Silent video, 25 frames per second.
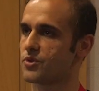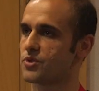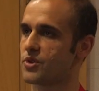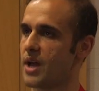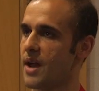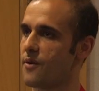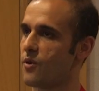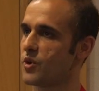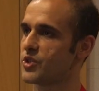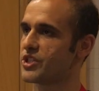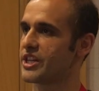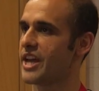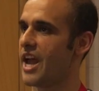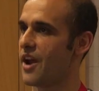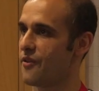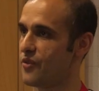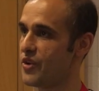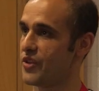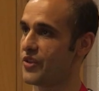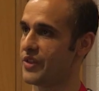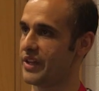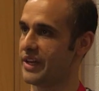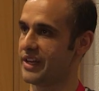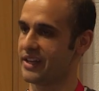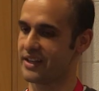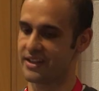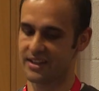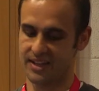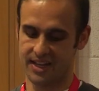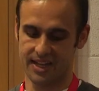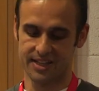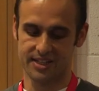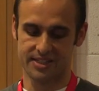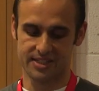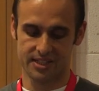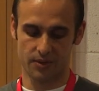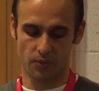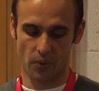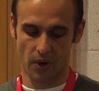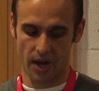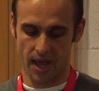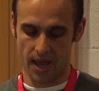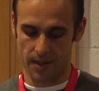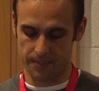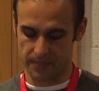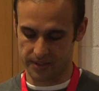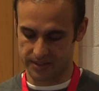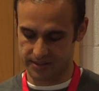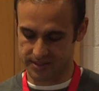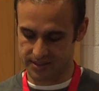So I'm watching everything and see what
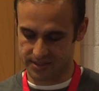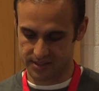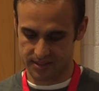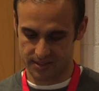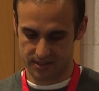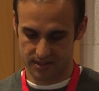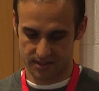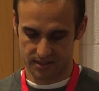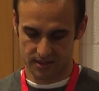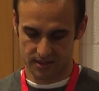happens.